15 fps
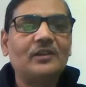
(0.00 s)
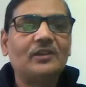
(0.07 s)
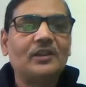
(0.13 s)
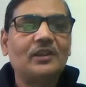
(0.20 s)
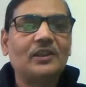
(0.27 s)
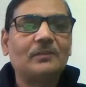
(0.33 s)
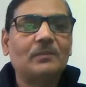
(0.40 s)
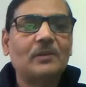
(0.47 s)
in
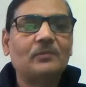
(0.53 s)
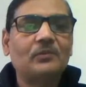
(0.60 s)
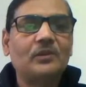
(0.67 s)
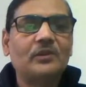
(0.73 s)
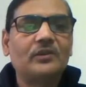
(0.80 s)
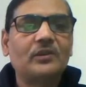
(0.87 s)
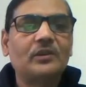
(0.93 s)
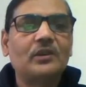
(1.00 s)
the
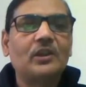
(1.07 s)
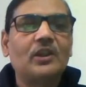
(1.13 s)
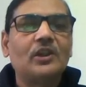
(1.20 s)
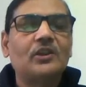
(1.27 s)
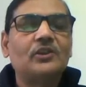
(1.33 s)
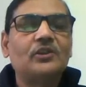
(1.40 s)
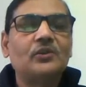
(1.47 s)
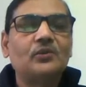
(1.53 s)
population
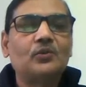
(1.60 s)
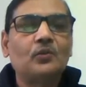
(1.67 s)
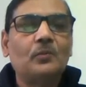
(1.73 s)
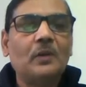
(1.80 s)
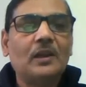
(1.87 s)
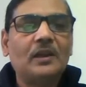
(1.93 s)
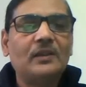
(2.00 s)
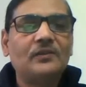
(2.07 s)
due to
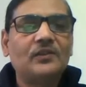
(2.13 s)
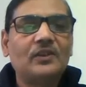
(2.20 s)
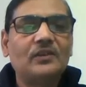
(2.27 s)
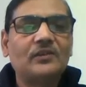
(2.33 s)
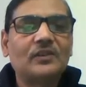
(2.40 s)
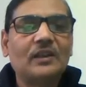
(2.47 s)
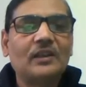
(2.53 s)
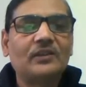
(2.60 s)
balancing
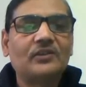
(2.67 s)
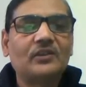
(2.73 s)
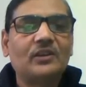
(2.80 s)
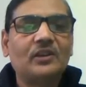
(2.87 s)
selection.